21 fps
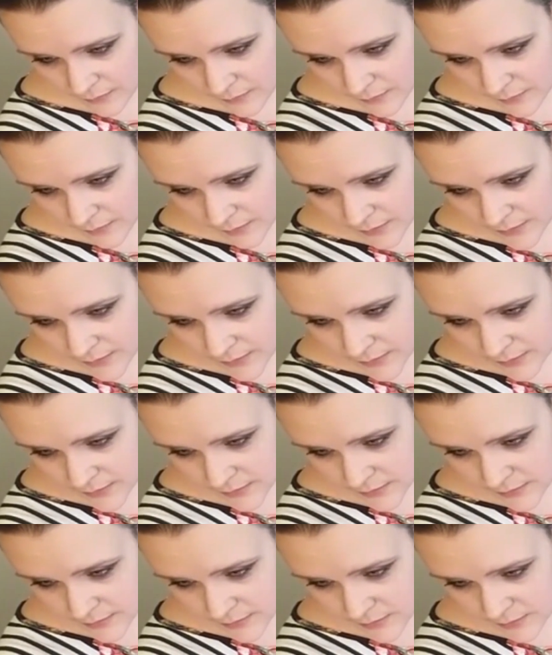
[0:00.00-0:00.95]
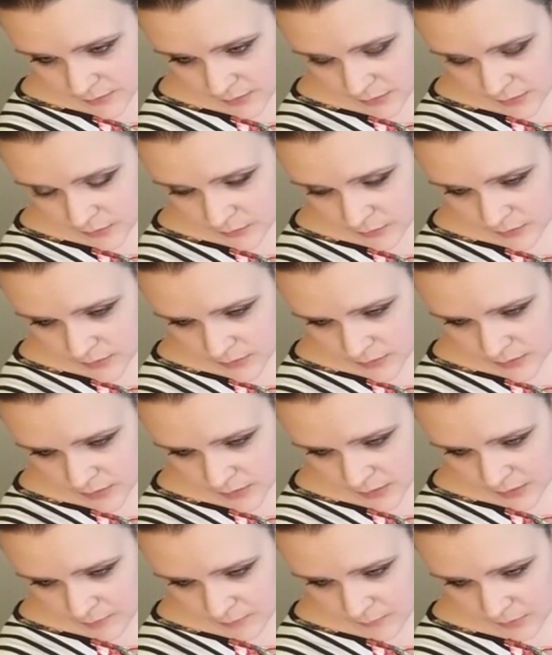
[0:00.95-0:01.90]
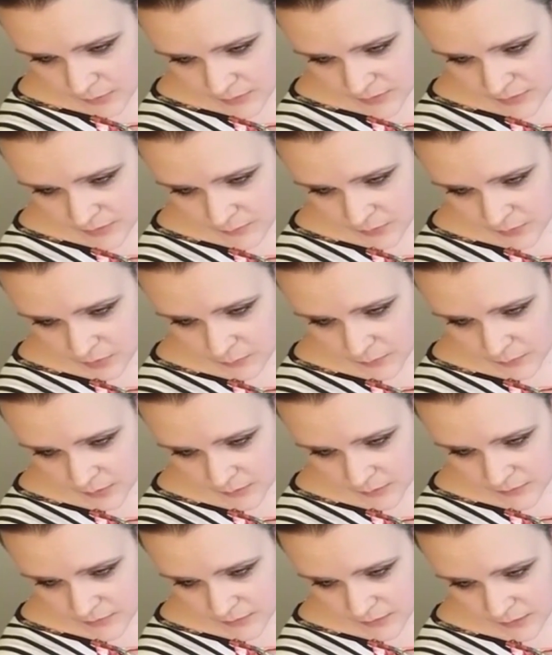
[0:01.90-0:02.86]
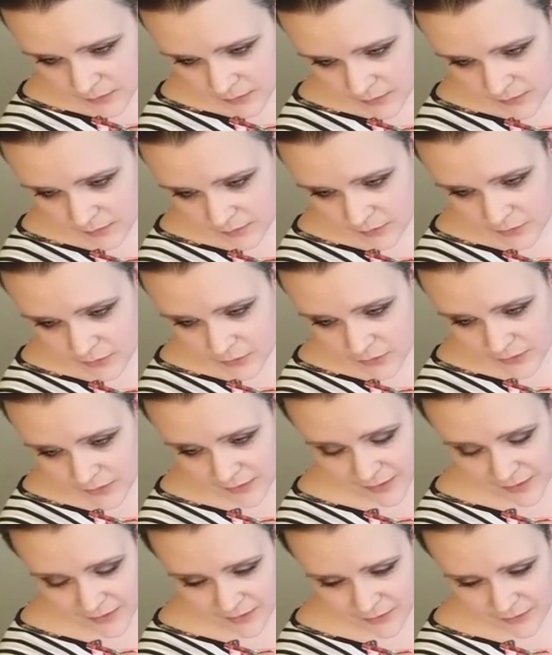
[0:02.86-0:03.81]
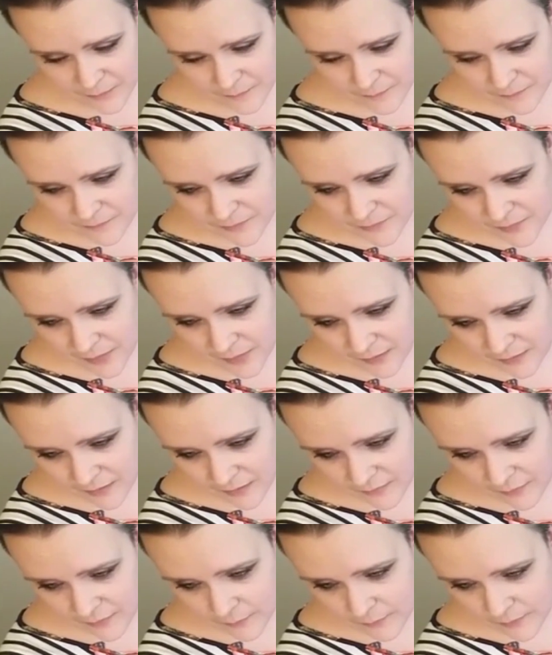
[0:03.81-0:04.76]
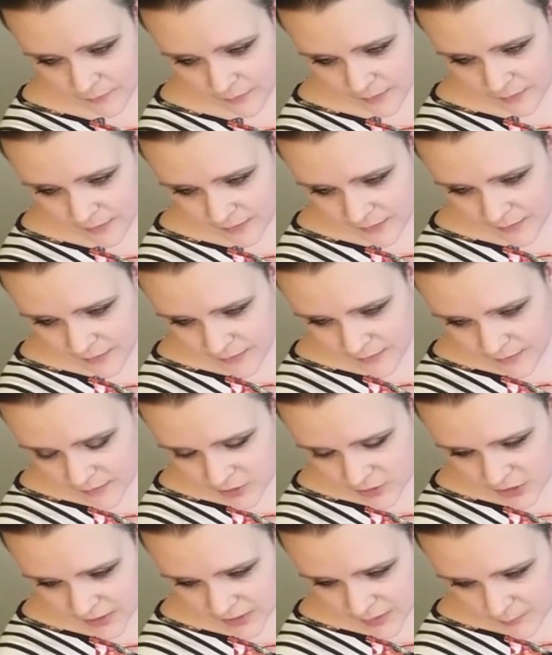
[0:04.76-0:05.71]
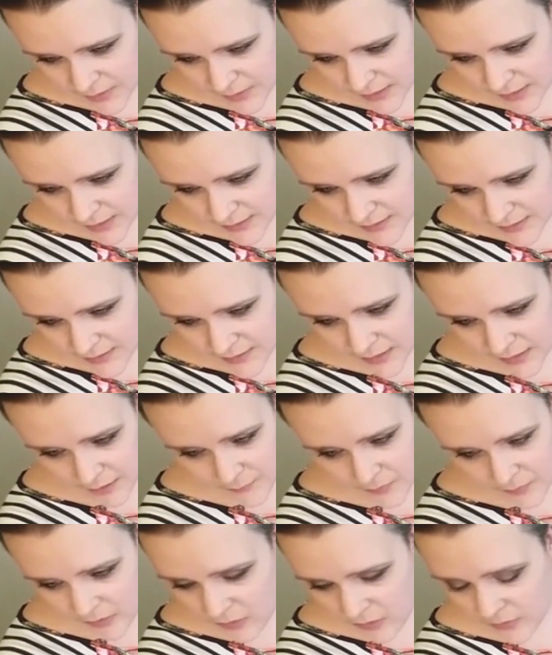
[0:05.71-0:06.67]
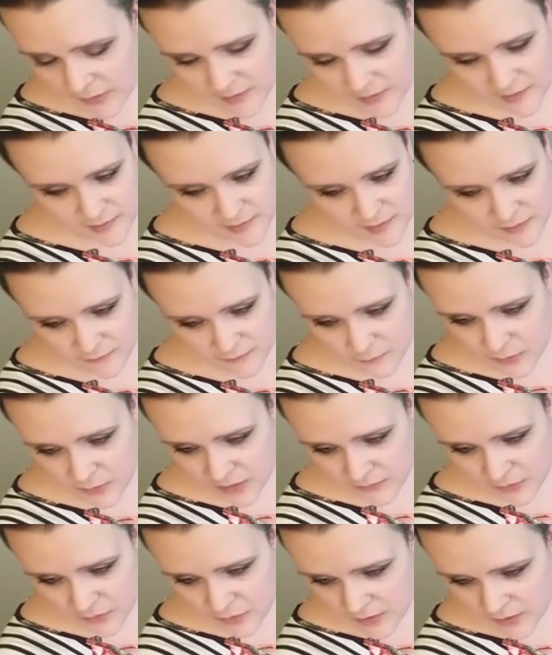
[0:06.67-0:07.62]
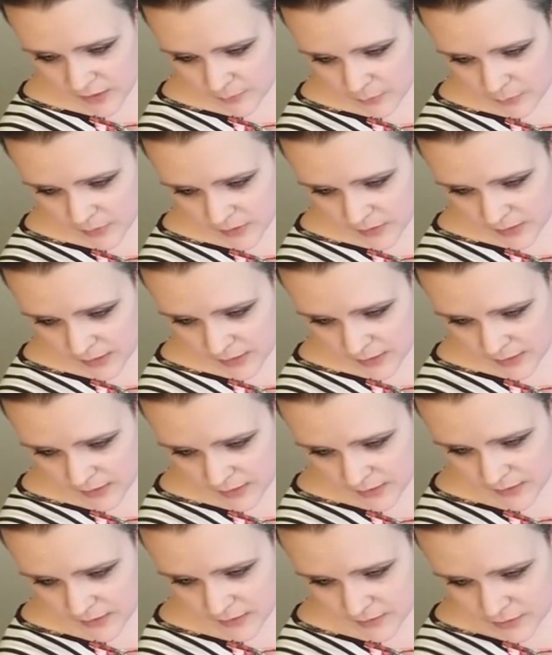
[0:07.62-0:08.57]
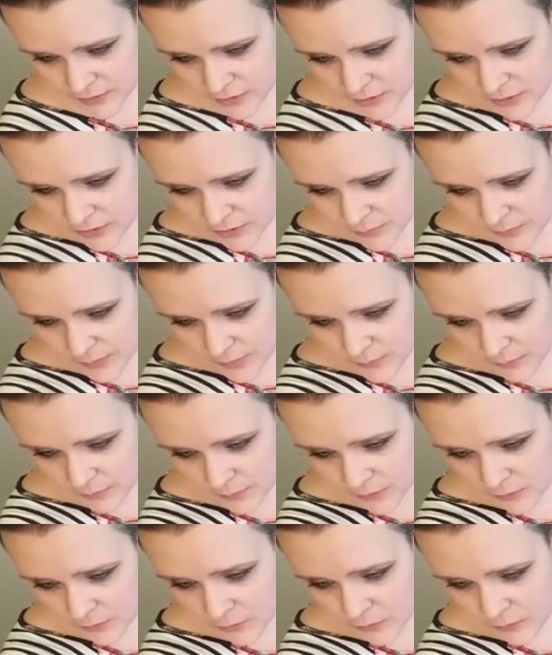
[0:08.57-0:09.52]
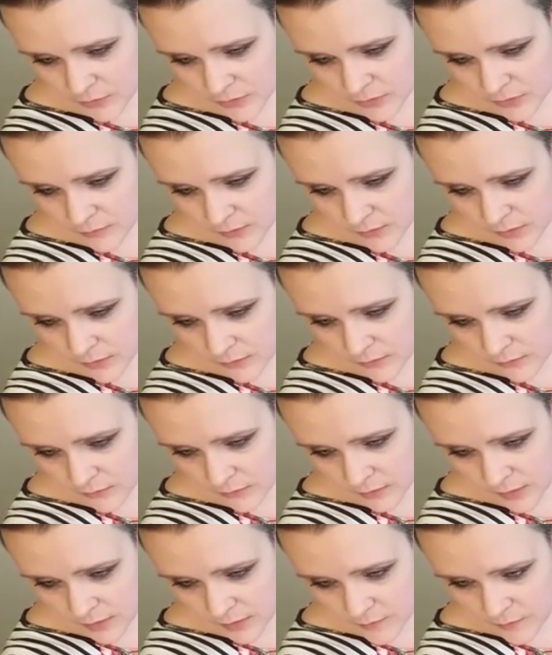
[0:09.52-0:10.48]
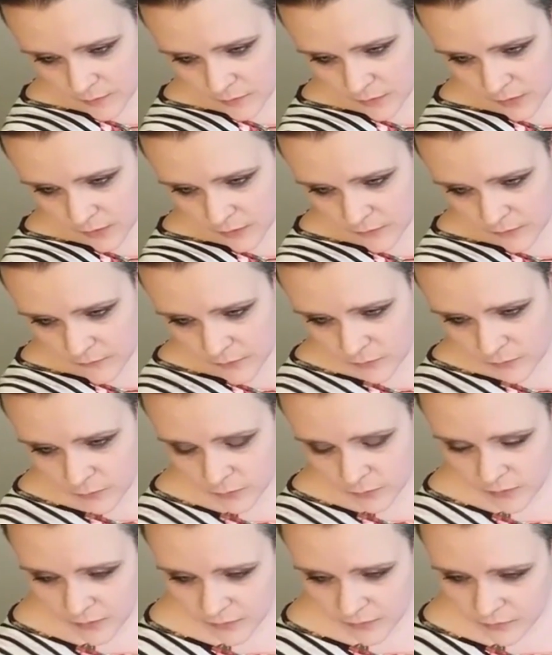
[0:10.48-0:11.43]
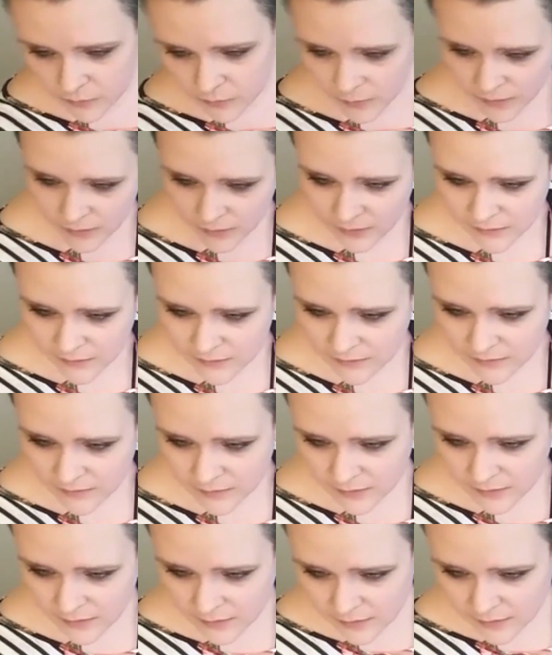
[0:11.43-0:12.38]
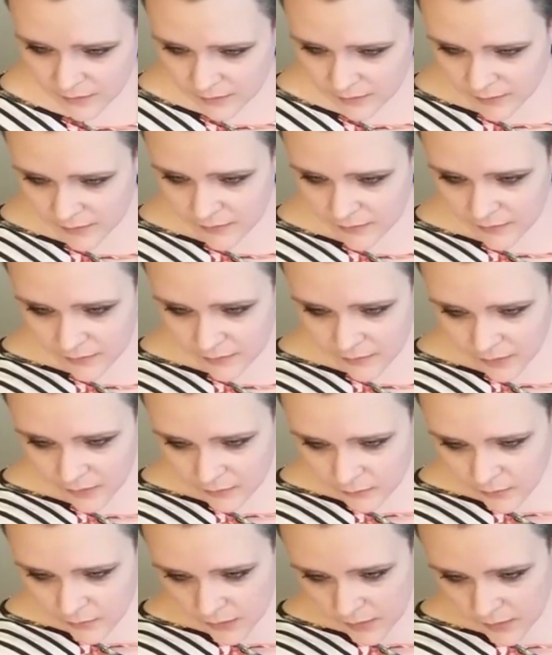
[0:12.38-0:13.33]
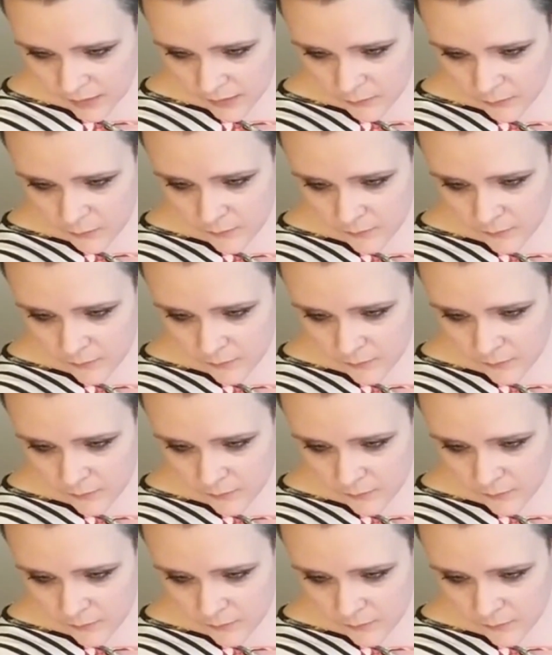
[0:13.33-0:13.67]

Let's see. Says, I always got malted milk balls. Yuck. Oh, you didn't like them? I love them. Jelly beans. Yep, all that stuff. Whatever you got, put in a candy dish. Paper Mart order tomorrow. Okay, so you got your first one on its way, huh? All right.